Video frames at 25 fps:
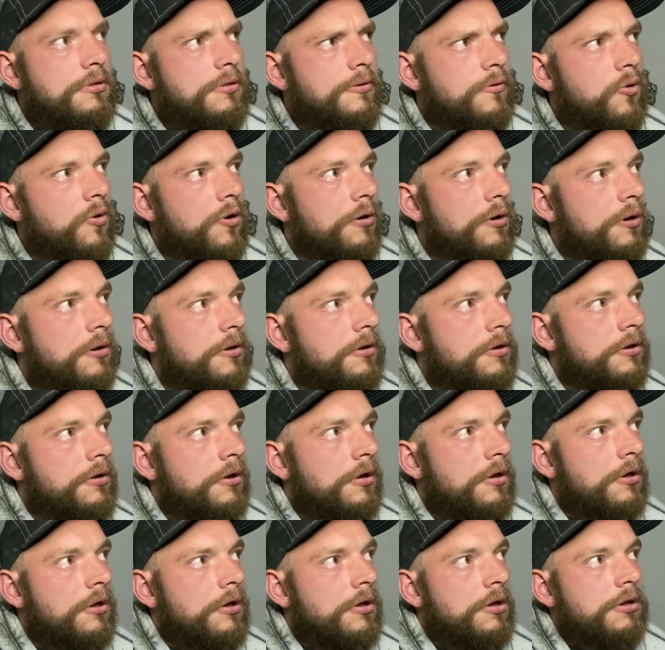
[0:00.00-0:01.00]
or
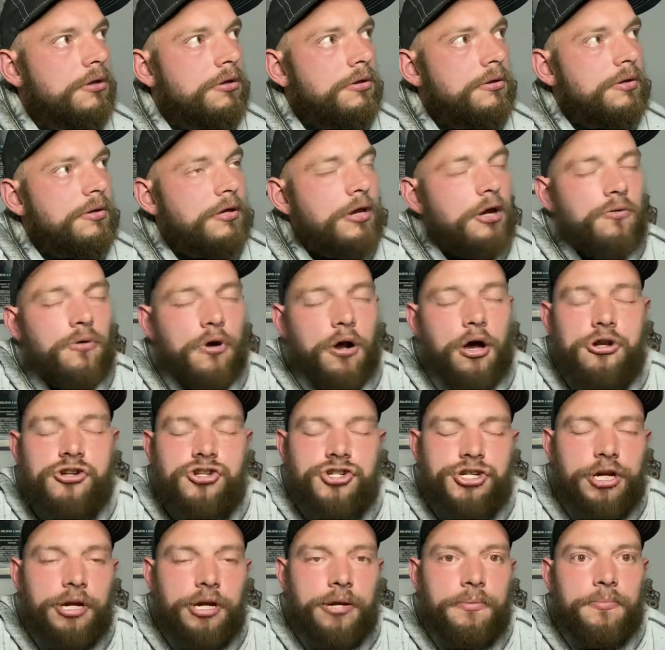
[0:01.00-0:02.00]
garage
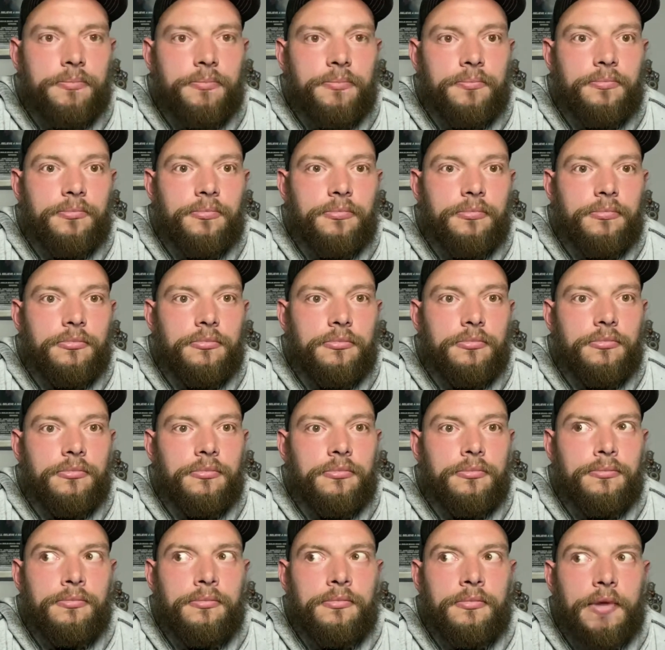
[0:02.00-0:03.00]
gym
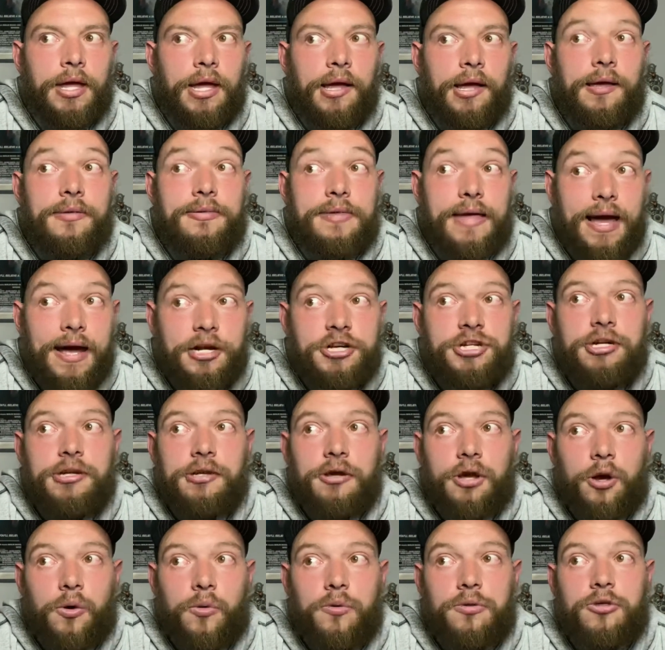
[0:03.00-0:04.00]
is actually
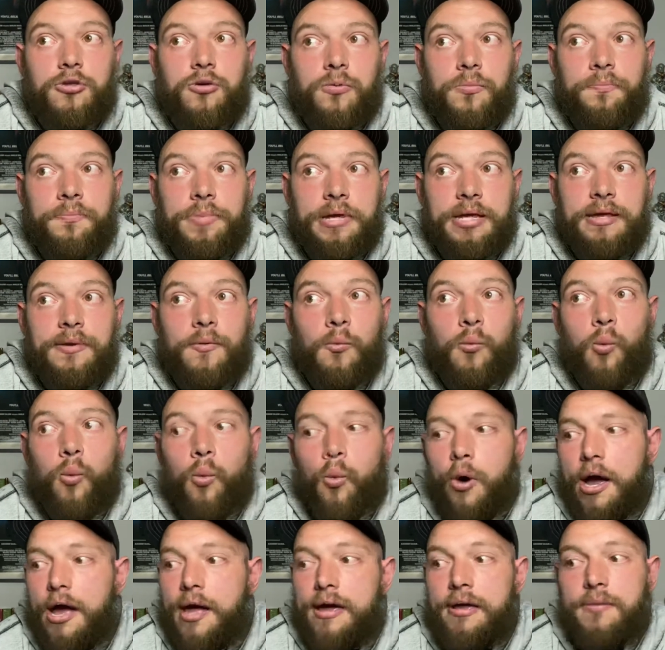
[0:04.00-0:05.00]
going to be
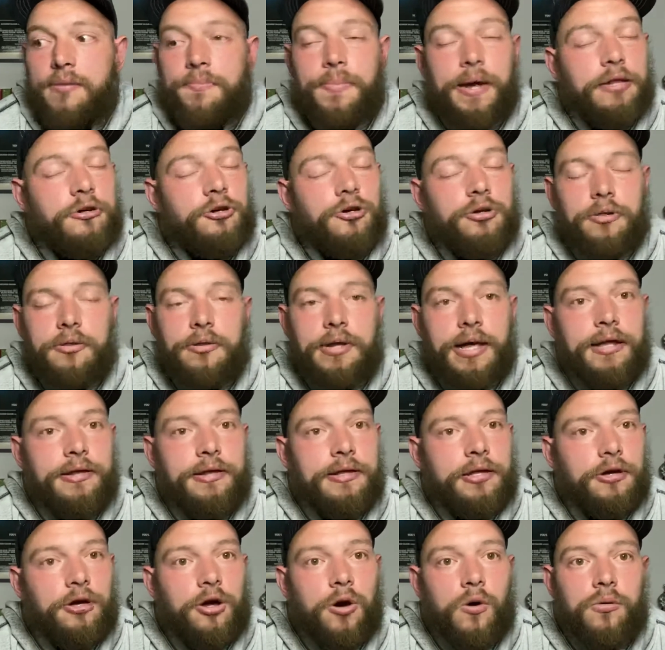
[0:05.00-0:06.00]
way better than any
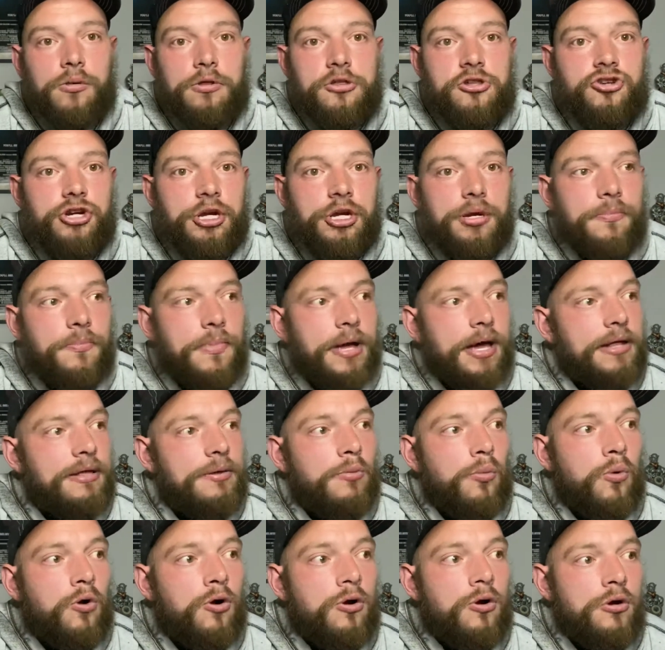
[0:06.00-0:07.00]
Gold's Gym, any
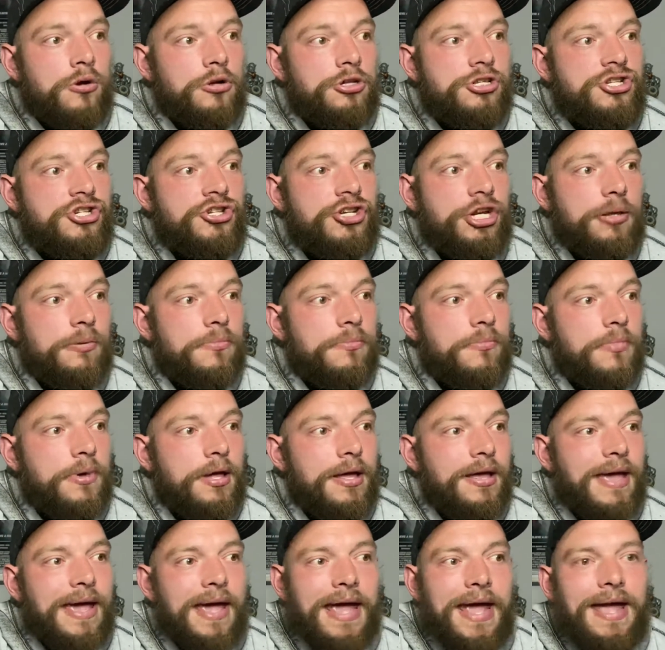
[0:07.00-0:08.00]
World's Gym,
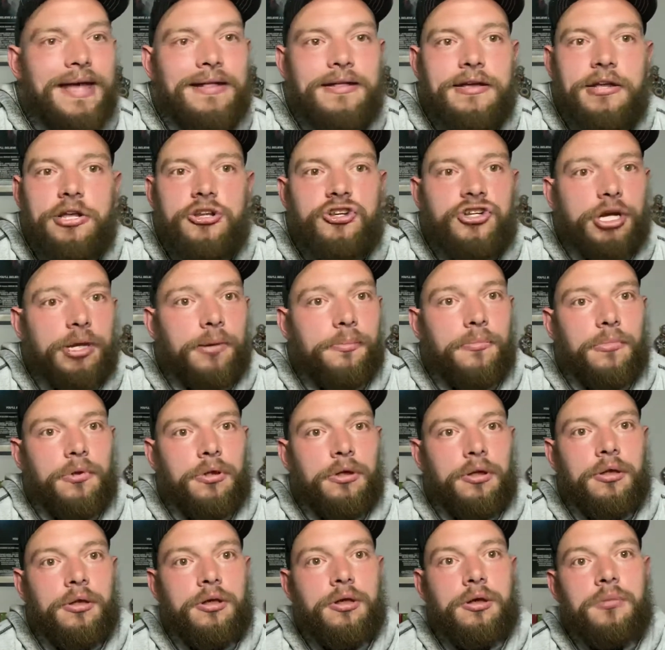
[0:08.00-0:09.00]
any gym,
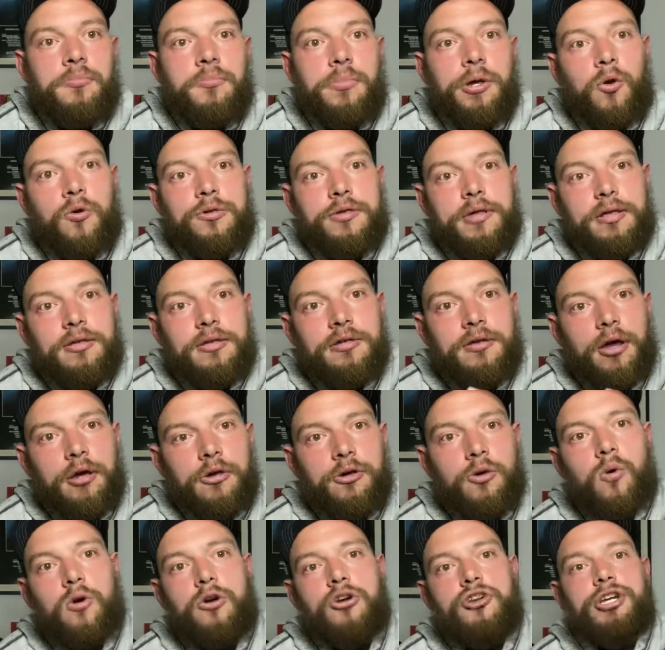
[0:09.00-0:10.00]
because it's
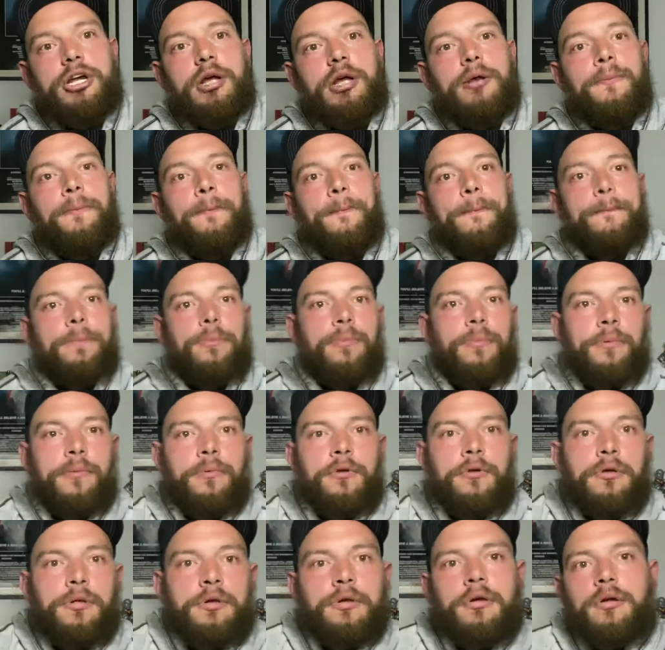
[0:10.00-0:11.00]
your gym.
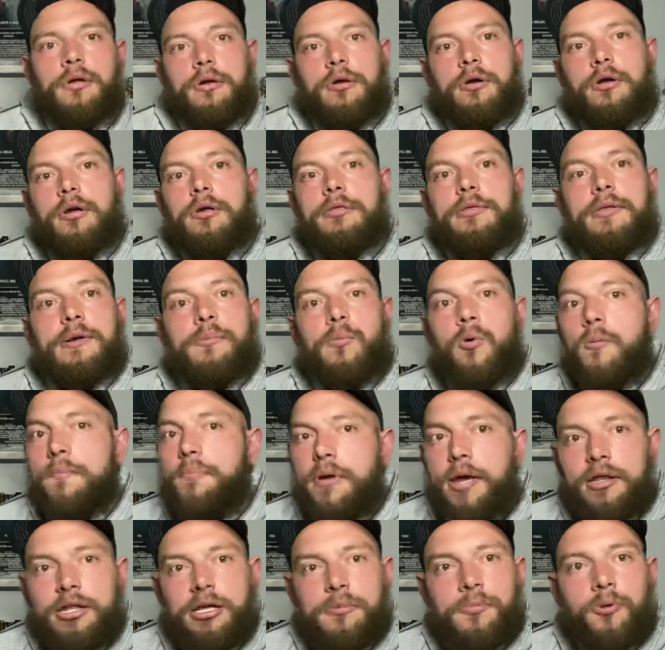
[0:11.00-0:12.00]
There won't be
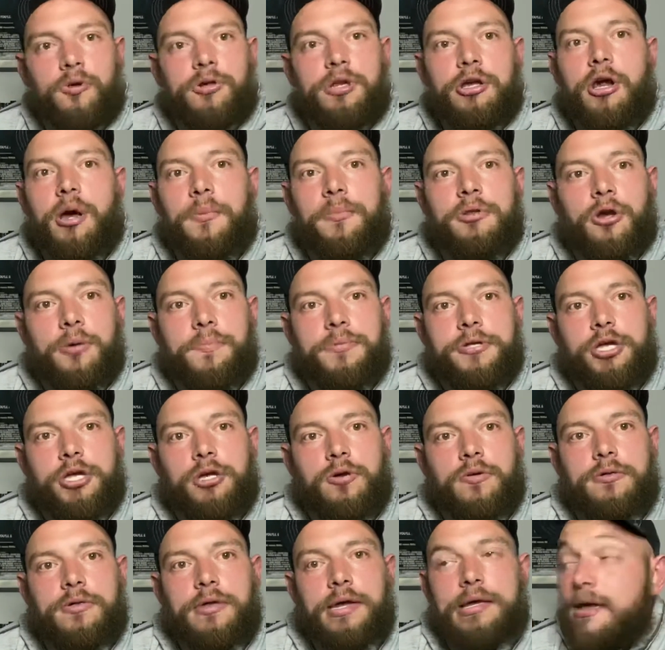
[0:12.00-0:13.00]
anybody coming up to you
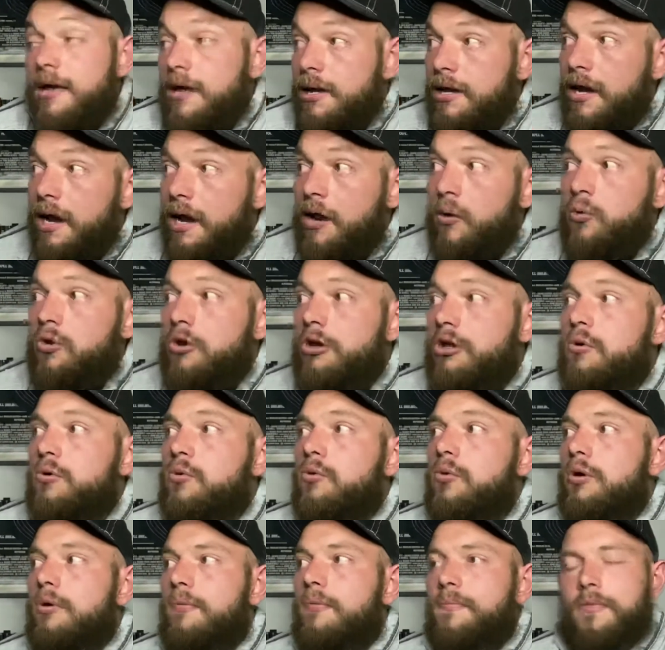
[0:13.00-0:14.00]
saying, hey, how are
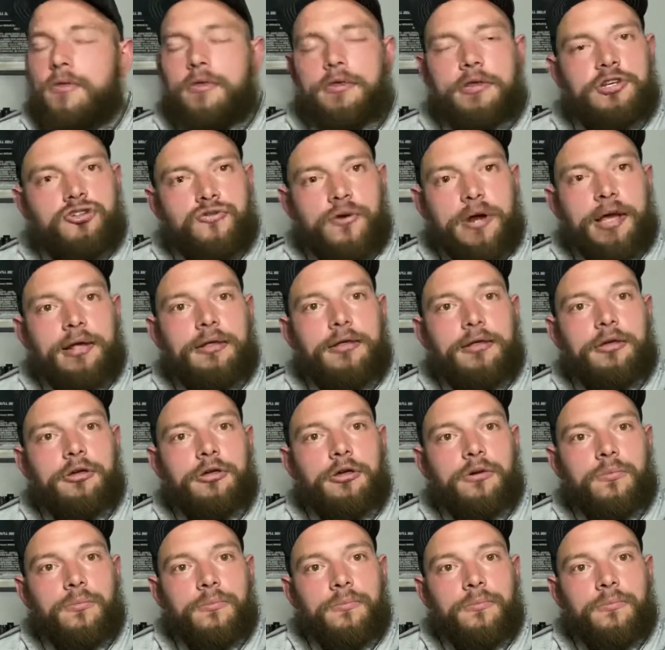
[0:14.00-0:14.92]
you? Distracting you.